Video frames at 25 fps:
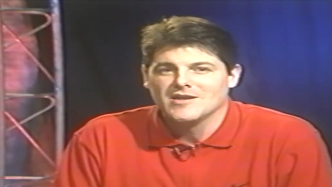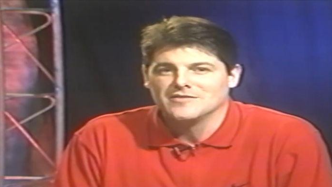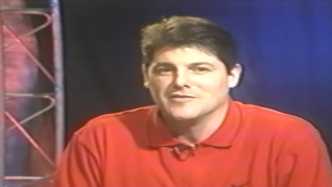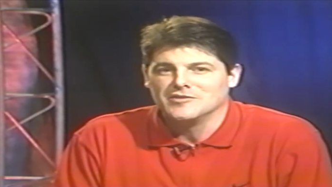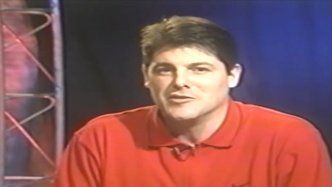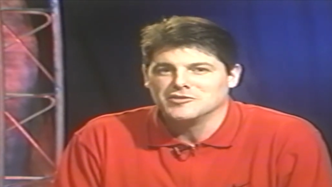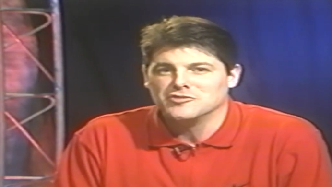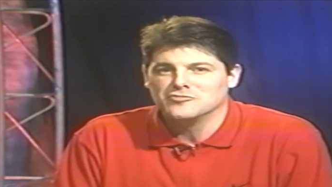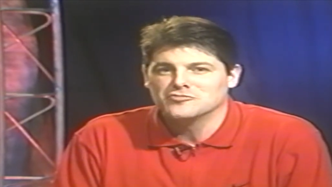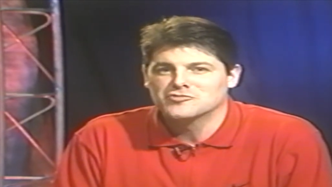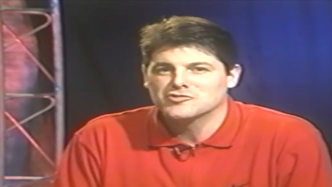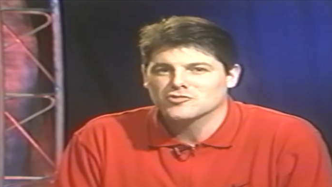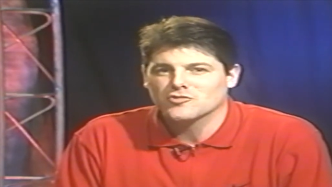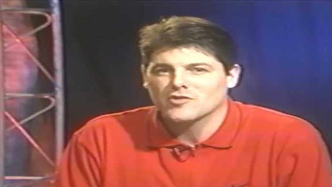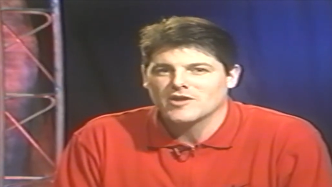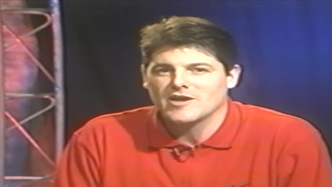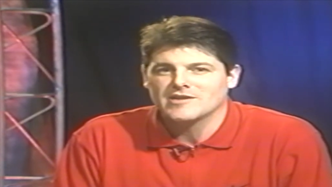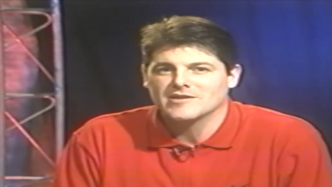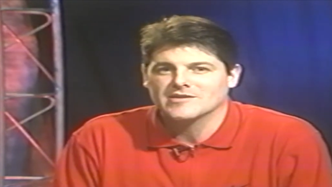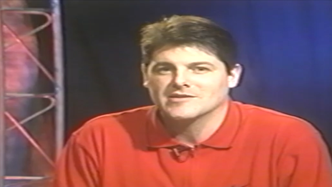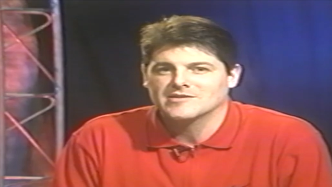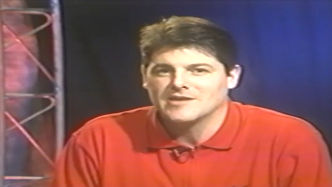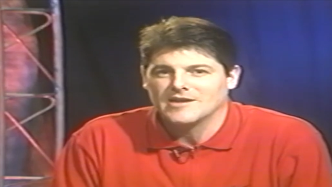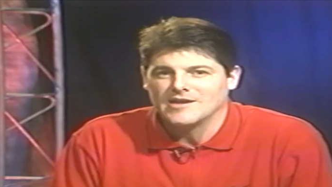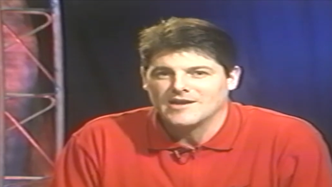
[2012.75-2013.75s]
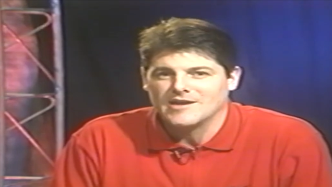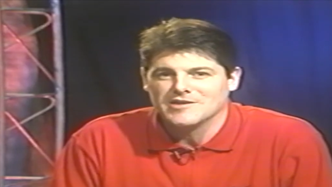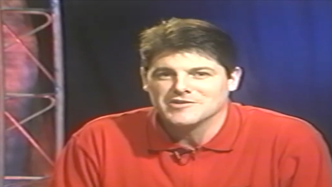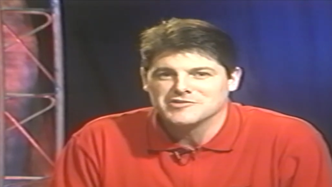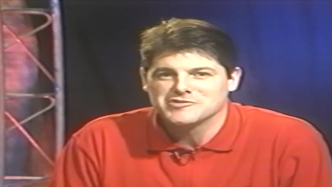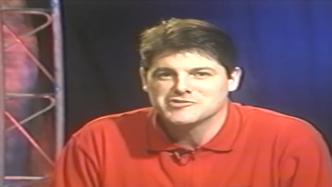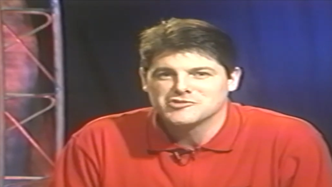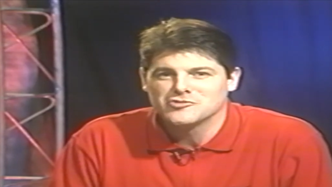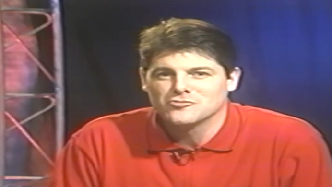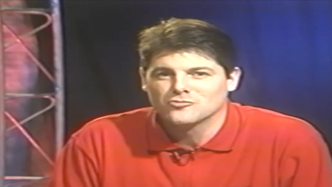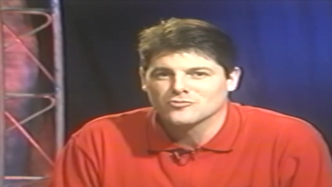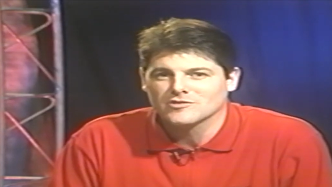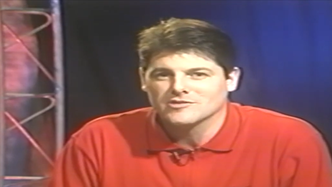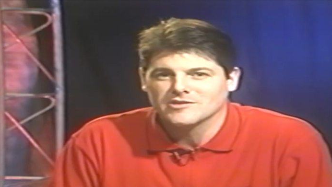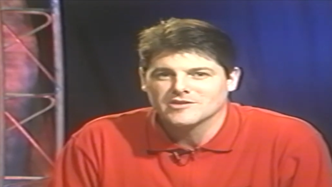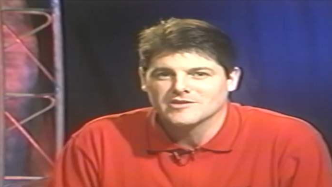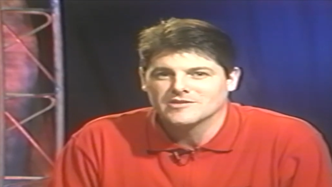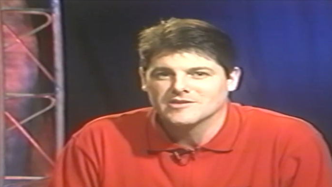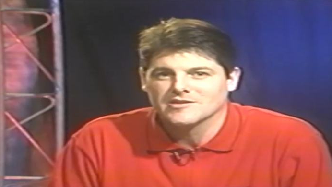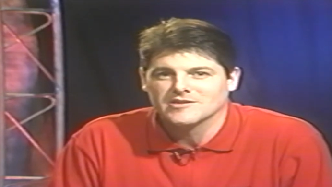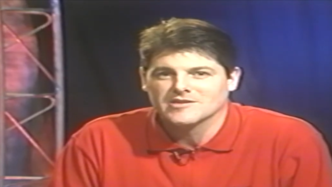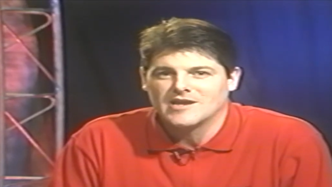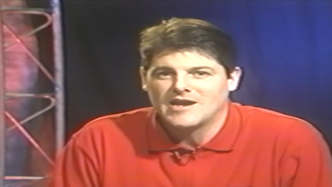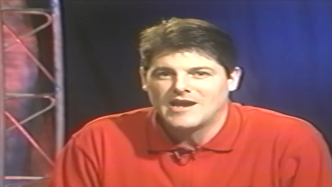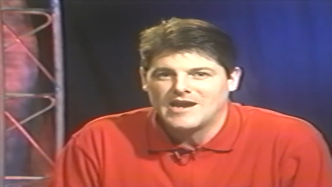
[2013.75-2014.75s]
that you traded guys you really
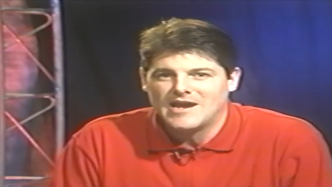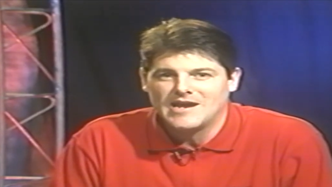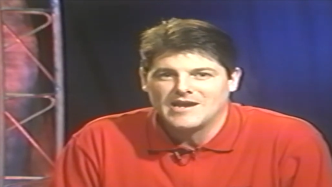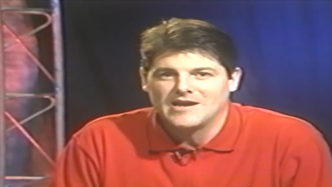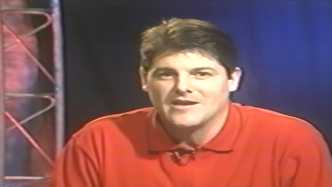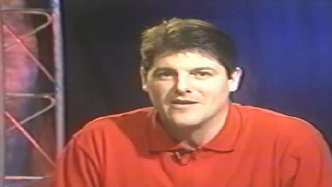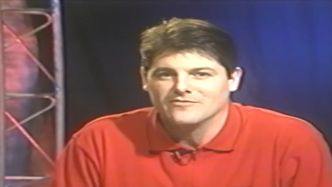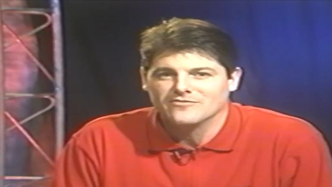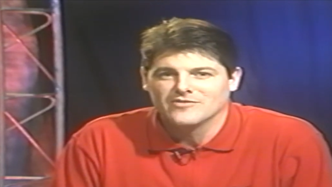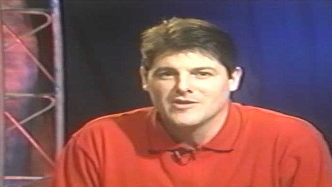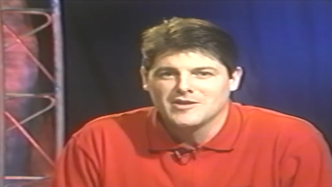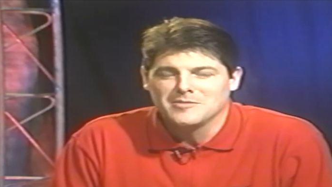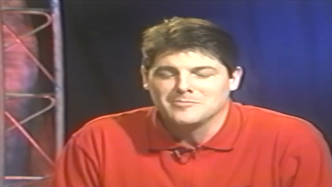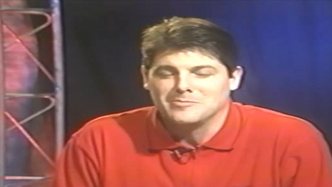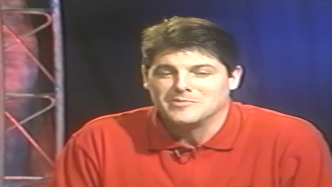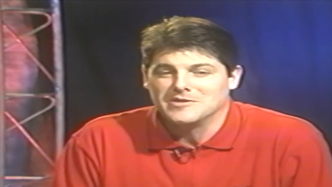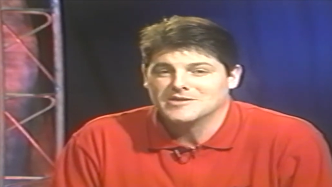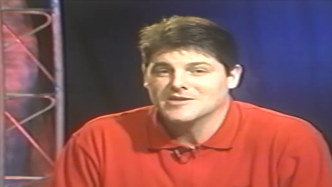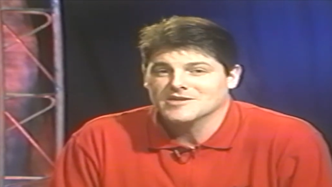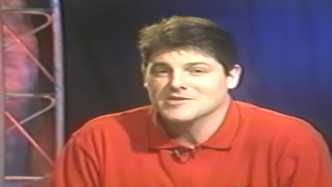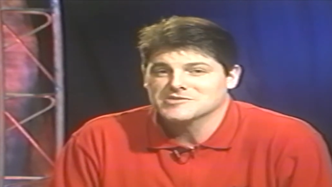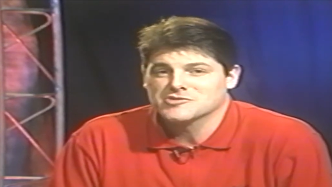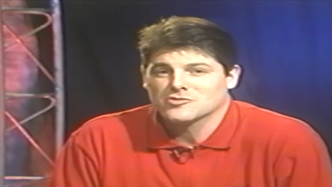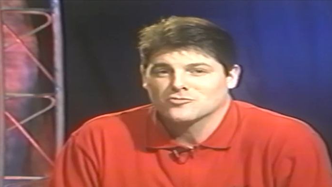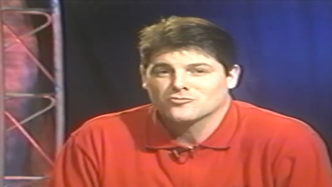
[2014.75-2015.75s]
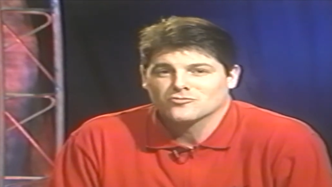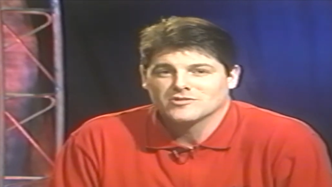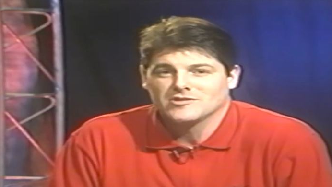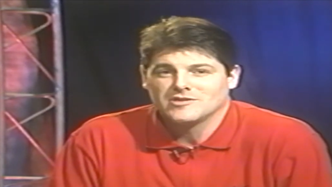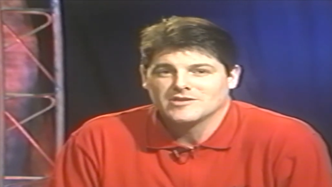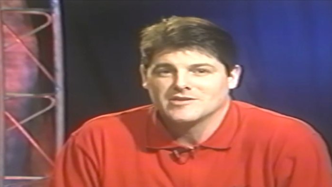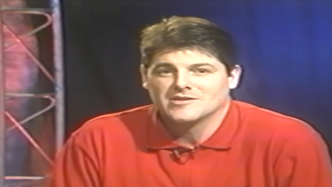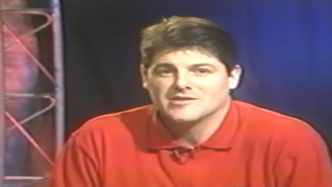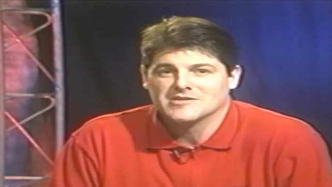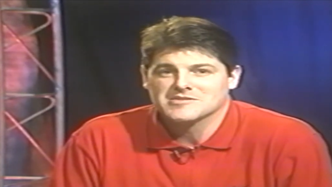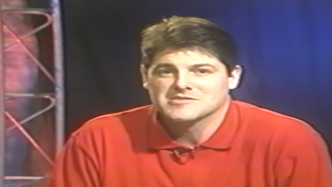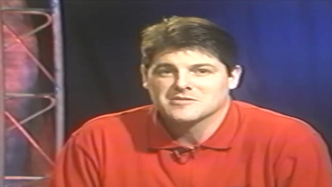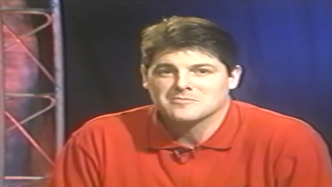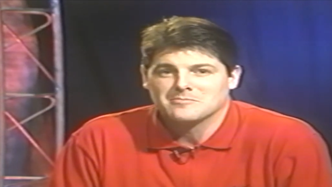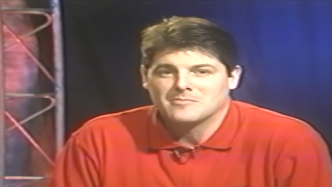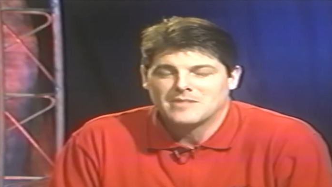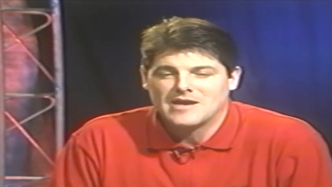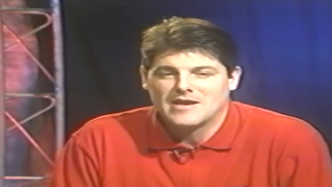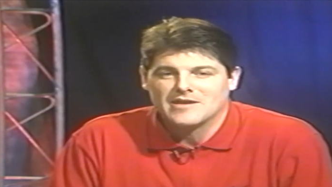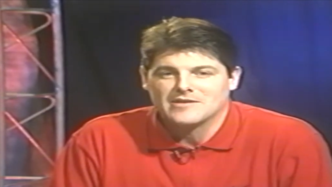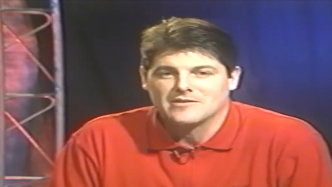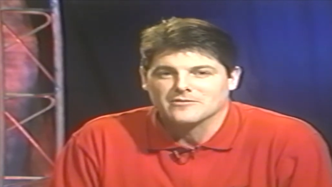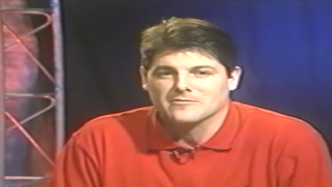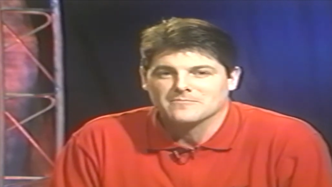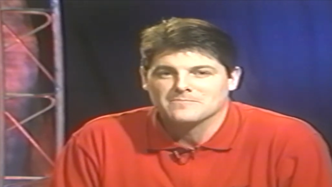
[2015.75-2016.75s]
didn't have, because it really doesn't
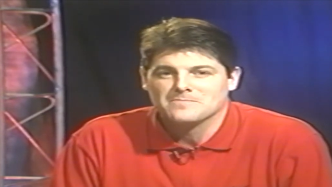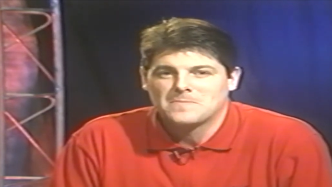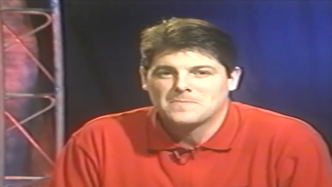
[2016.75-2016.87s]
matter.